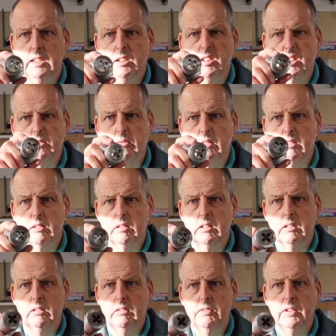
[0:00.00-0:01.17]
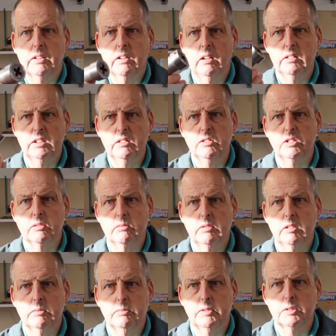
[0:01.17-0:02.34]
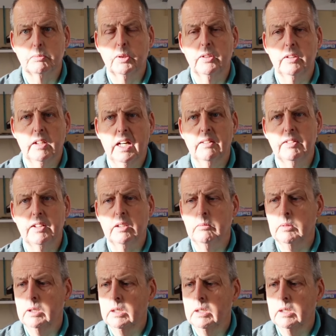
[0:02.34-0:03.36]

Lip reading: You think, well, if you can't use them, what's the point in having them?